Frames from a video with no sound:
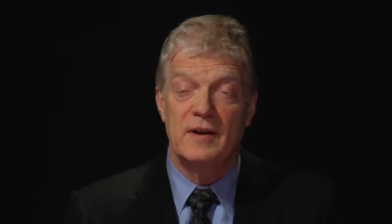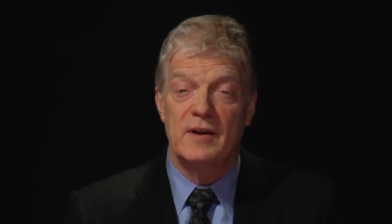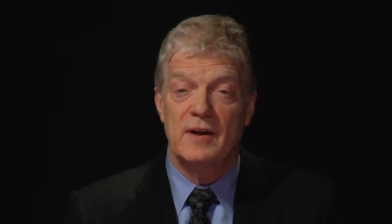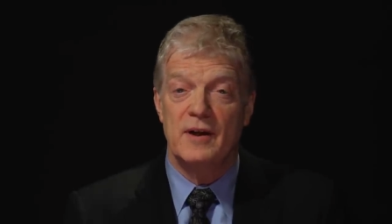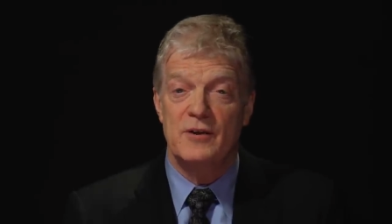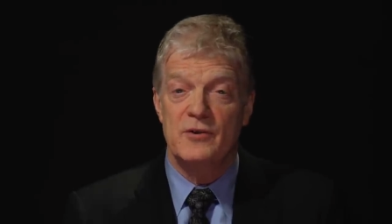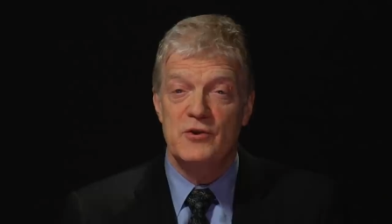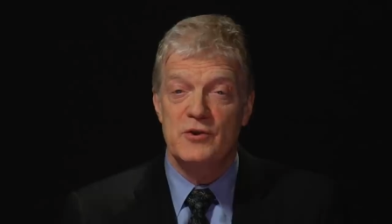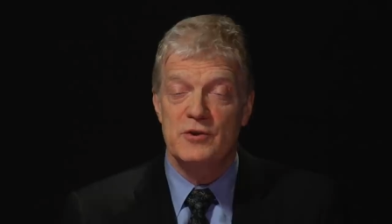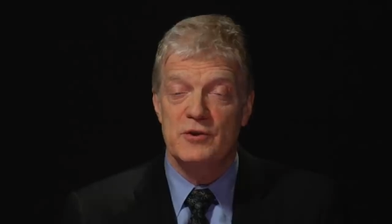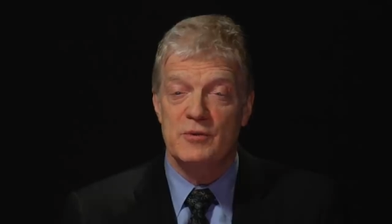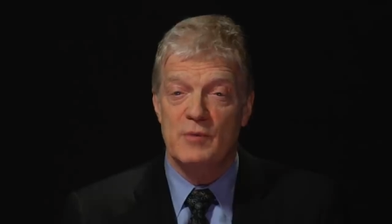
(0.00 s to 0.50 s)
A
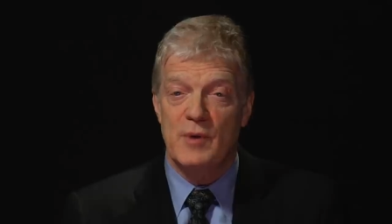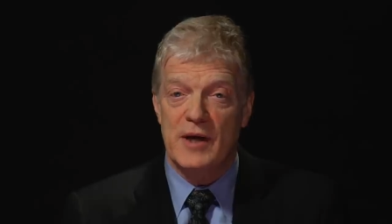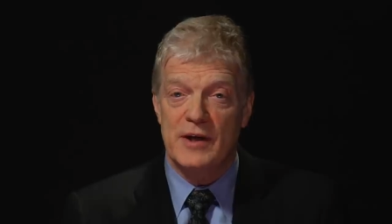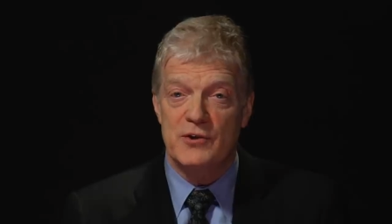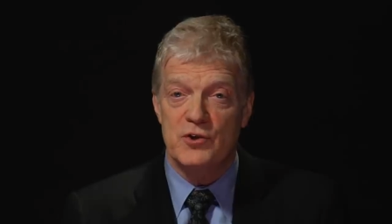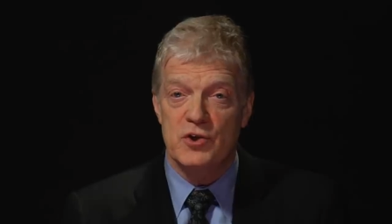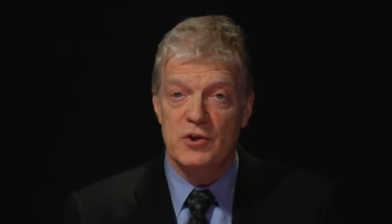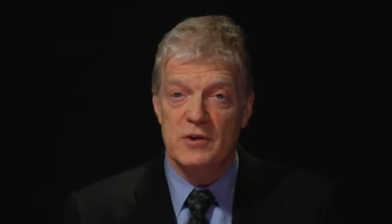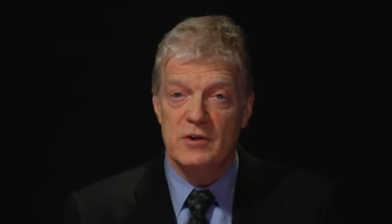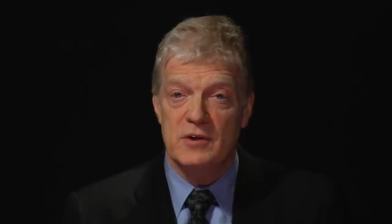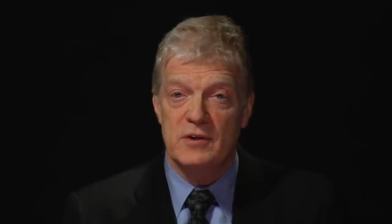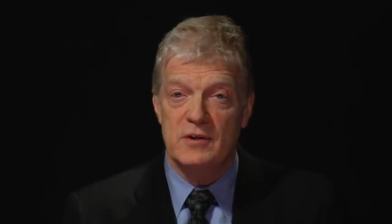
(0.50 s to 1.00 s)
New
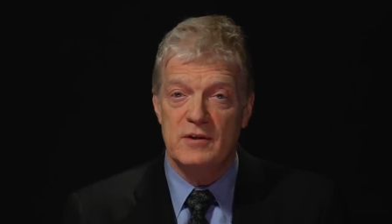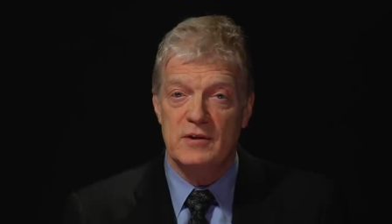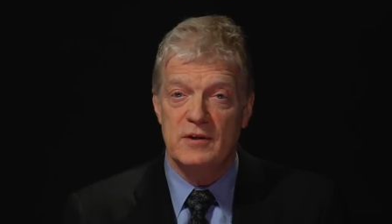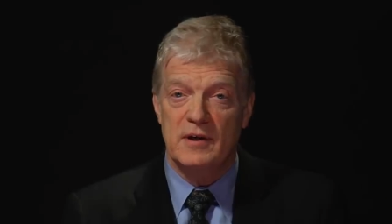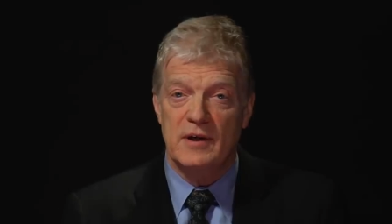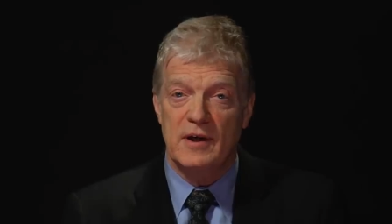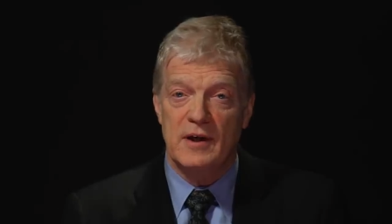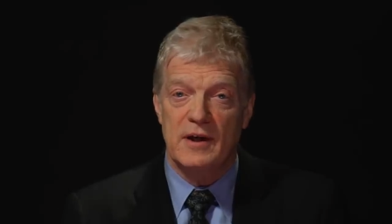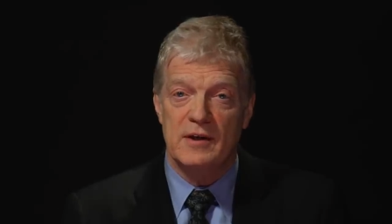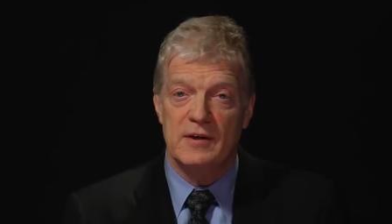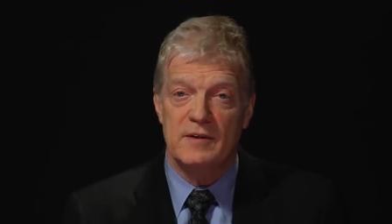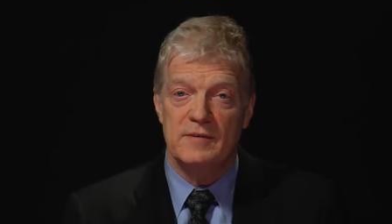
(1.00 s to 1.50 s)
Direction
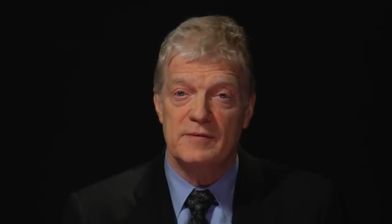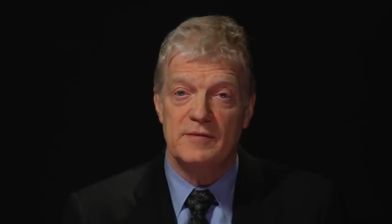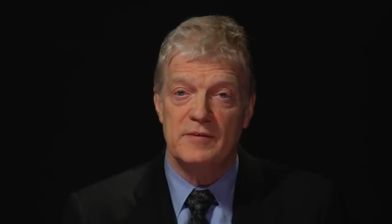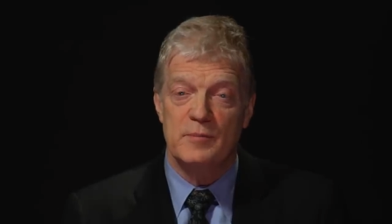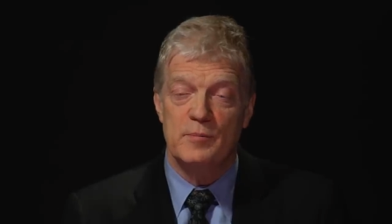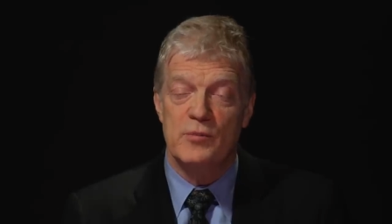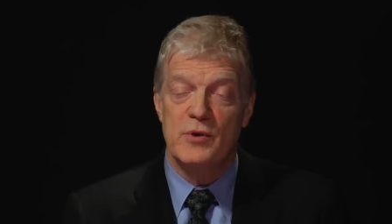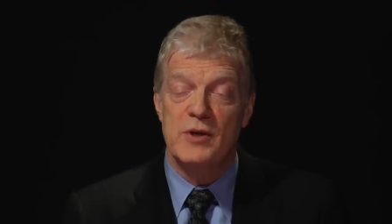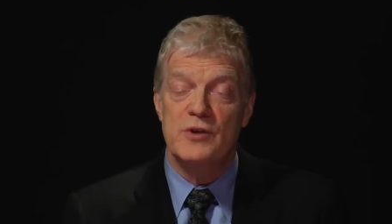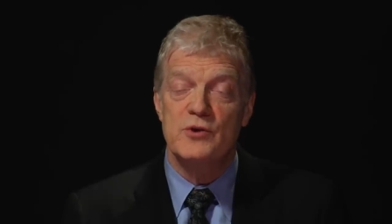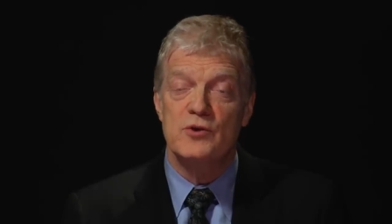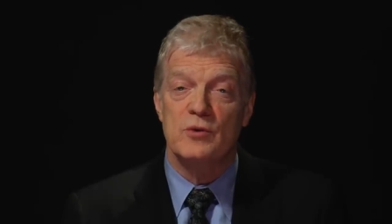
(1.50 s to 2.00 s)
and of the
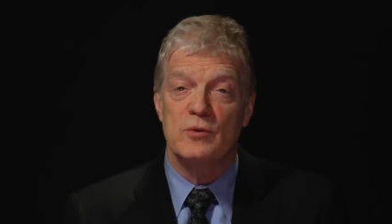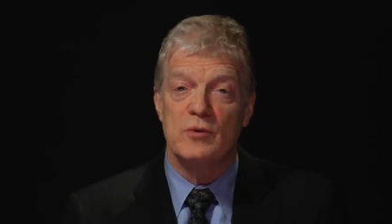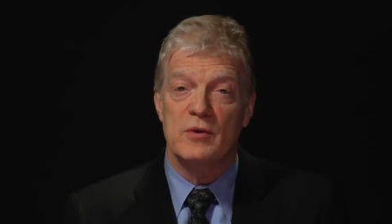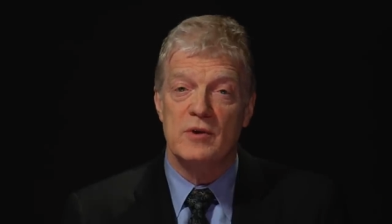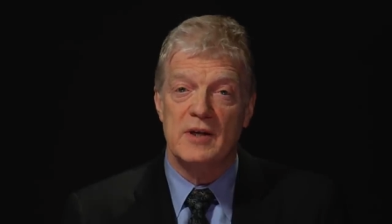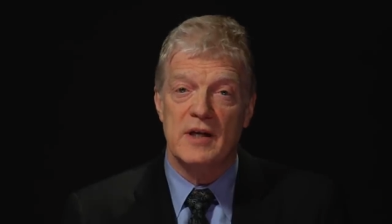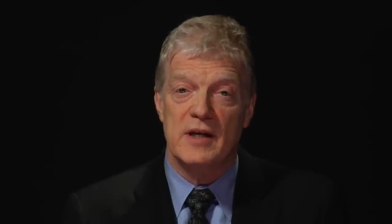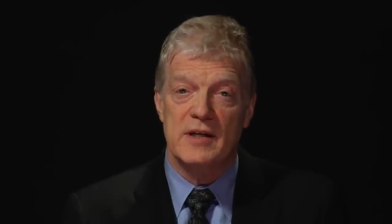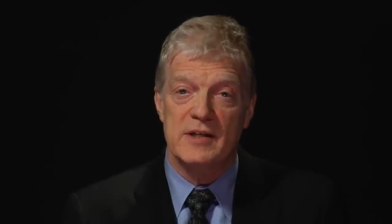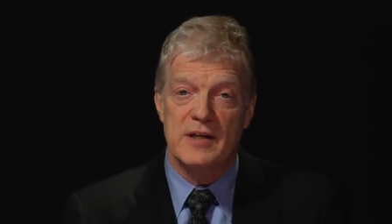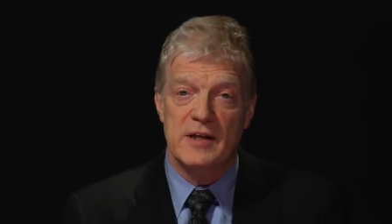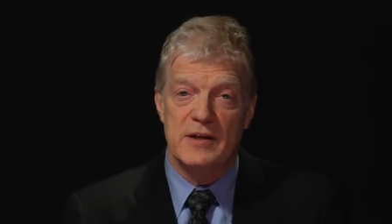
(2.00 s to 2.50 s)
Bridge
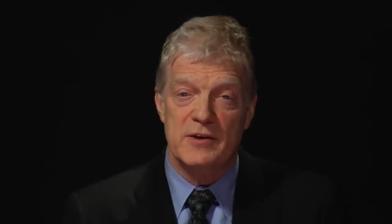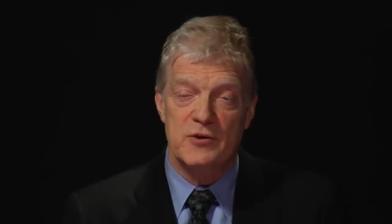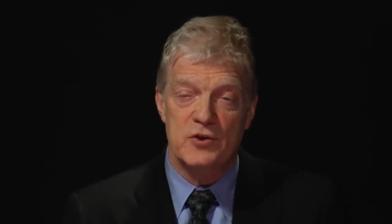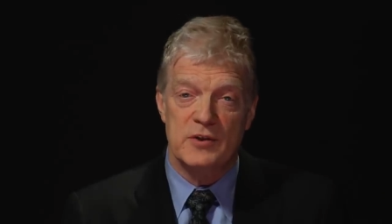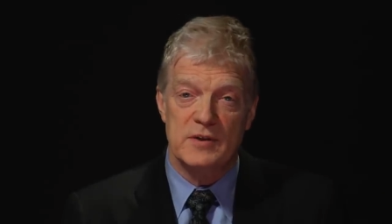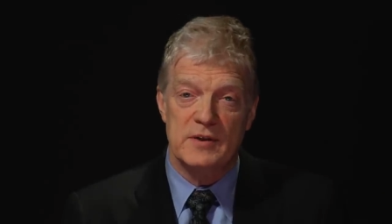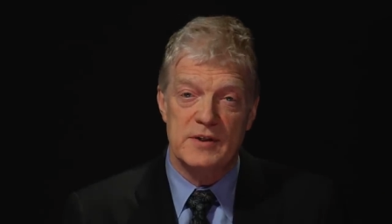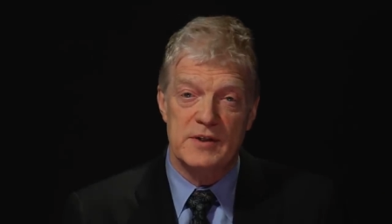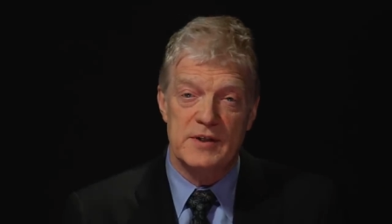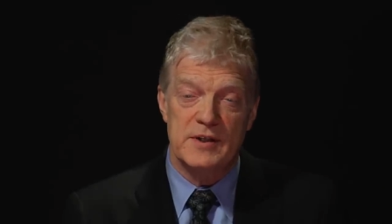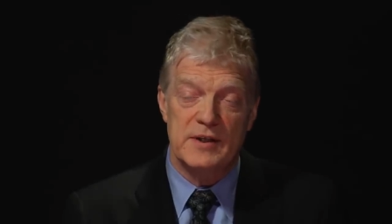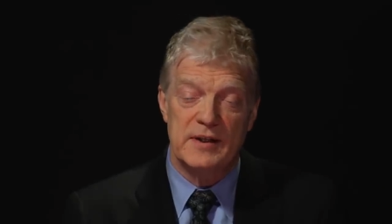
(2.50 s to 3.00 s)

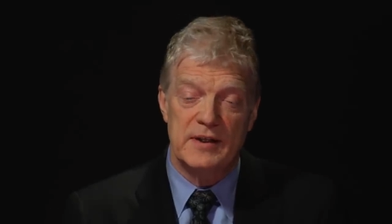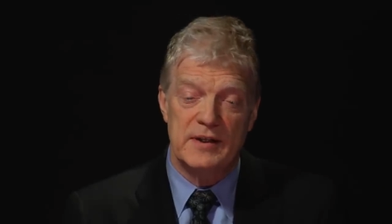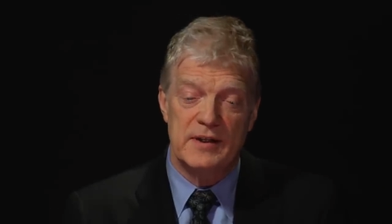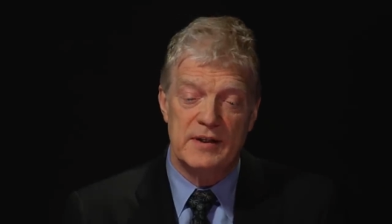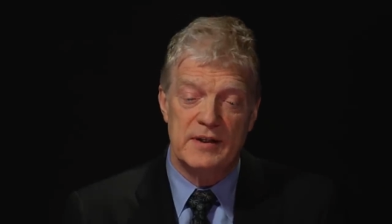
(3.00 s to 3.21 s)
organisations